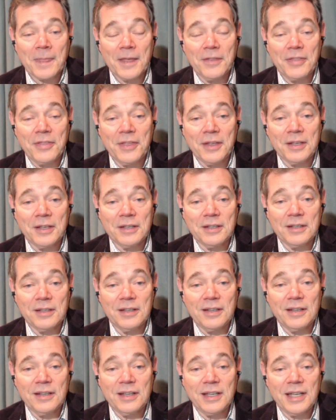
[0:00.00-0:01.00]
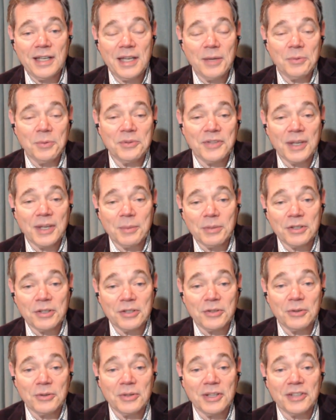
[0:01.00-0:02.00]
that he was able to
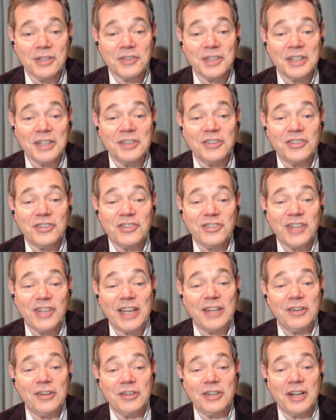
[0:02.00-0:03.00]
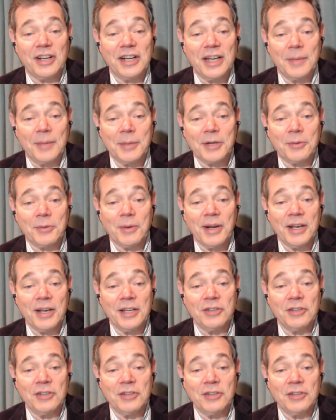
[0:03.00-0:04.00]
do this in standard dynamic
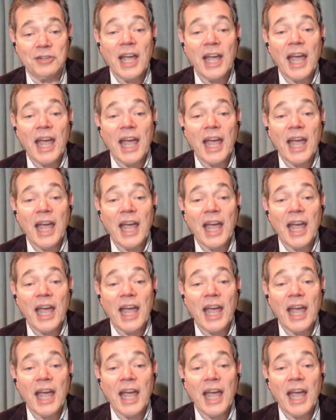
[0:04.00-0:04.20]
range